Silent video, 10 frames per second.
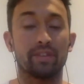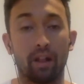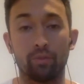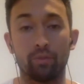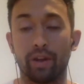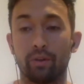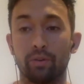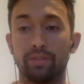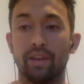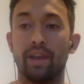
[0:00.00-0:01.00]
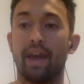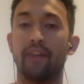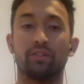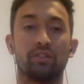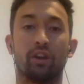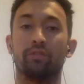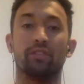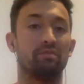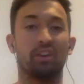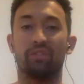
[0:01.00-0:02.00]
skull records and showed
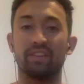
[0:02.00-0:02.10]
that, you know,